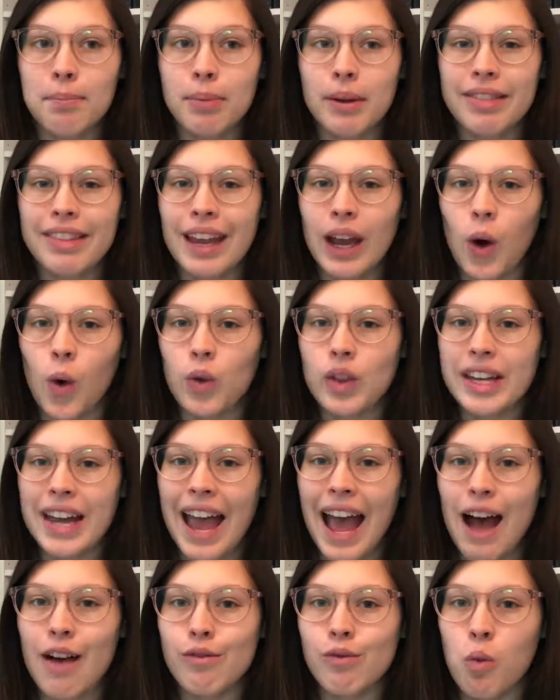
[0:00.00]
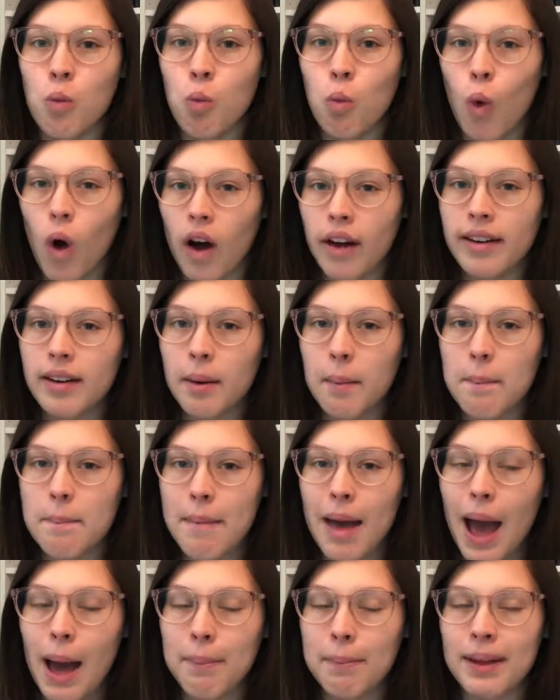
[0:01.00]
but they only have 1
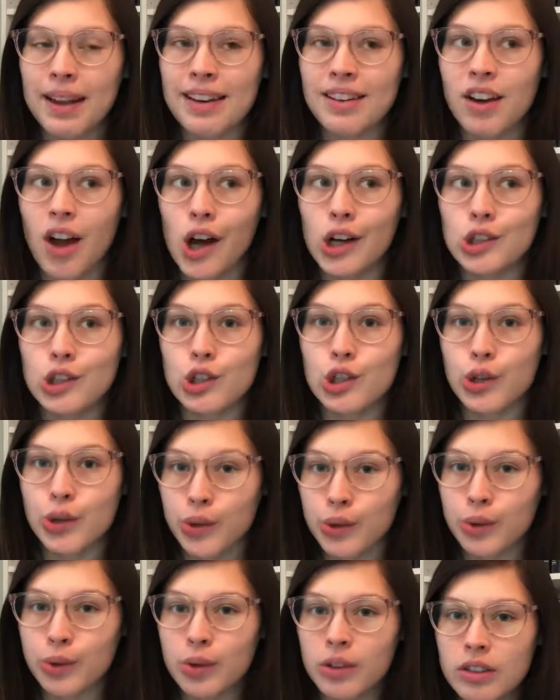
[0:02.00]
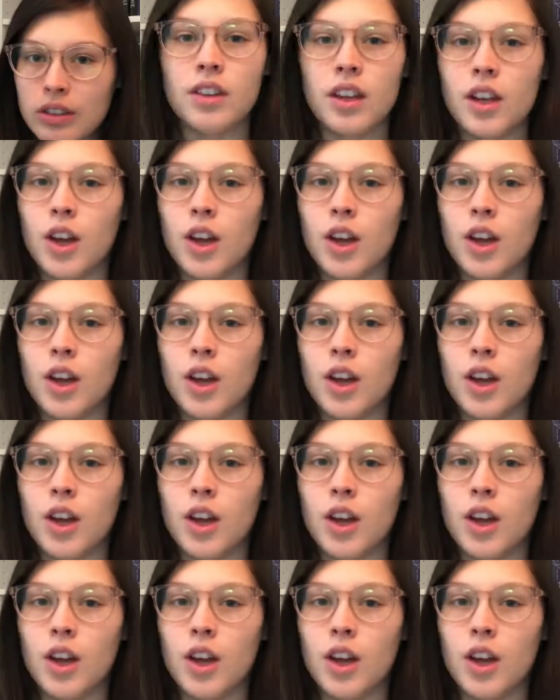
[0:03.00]
map and not 2.